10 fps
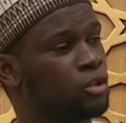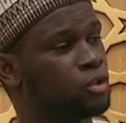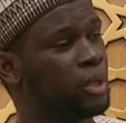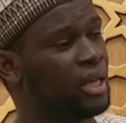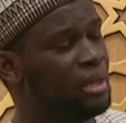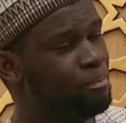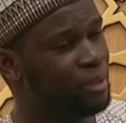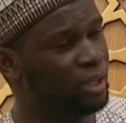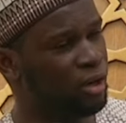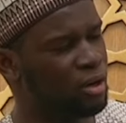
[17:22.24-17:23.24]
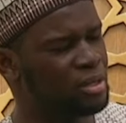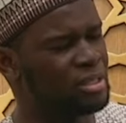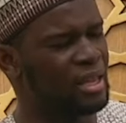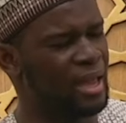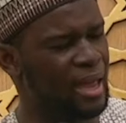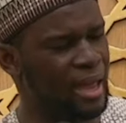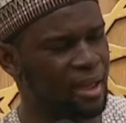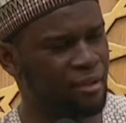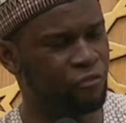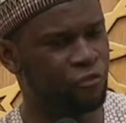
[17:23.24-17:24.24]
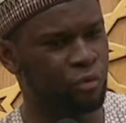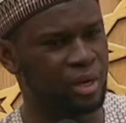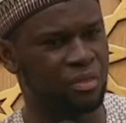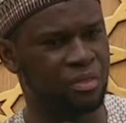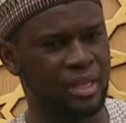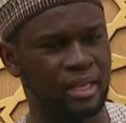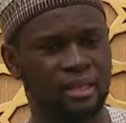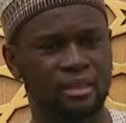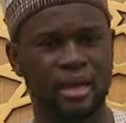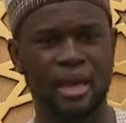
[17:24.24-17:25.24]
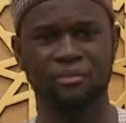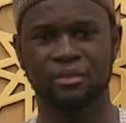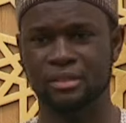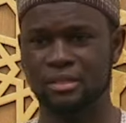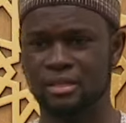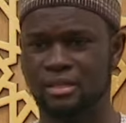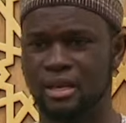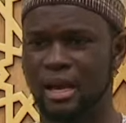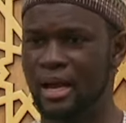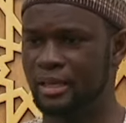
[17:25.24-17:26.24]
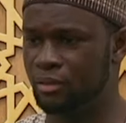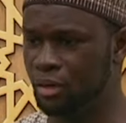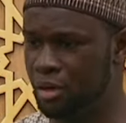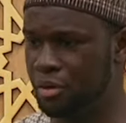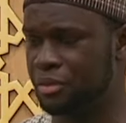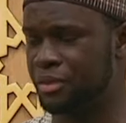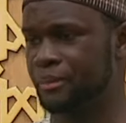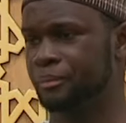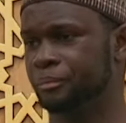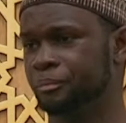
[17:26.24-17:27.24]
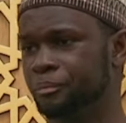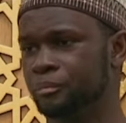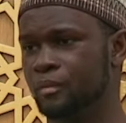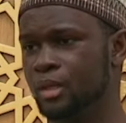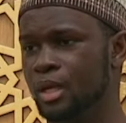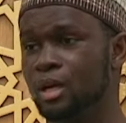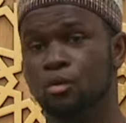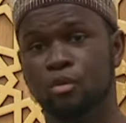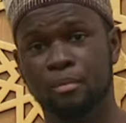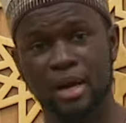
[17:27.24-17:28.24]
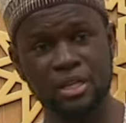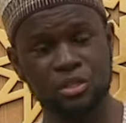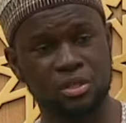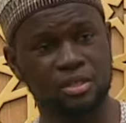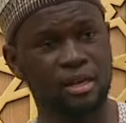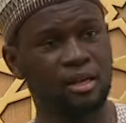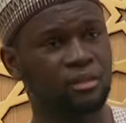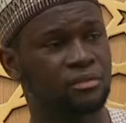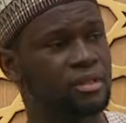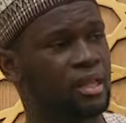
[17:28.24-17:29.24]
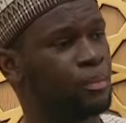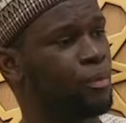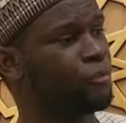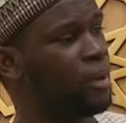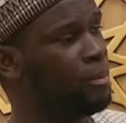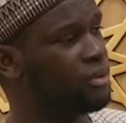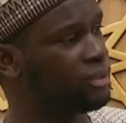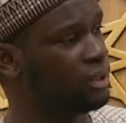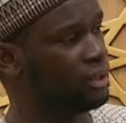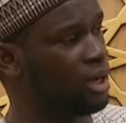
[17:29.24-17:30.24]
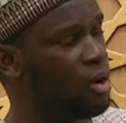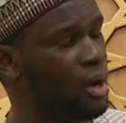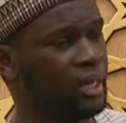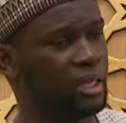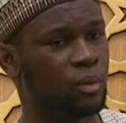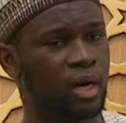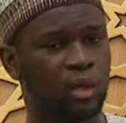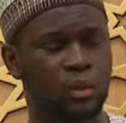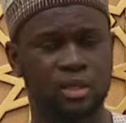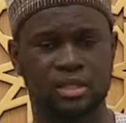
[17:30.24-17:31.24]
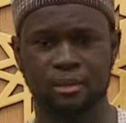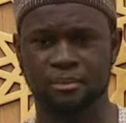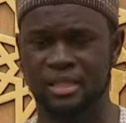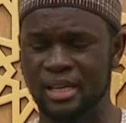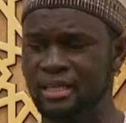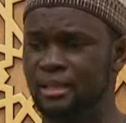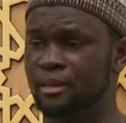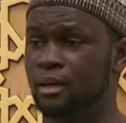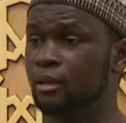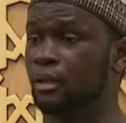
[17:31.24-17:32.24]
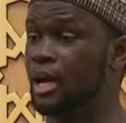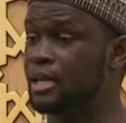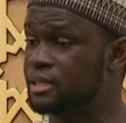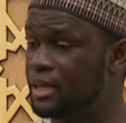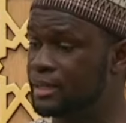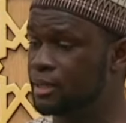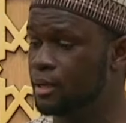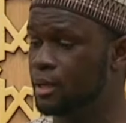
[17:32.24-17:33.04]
To him belongs everything in the heavens and on earth. Remind yourselves that the Prophet Muhammad sallallahu alaihi wasallam said that Allah said,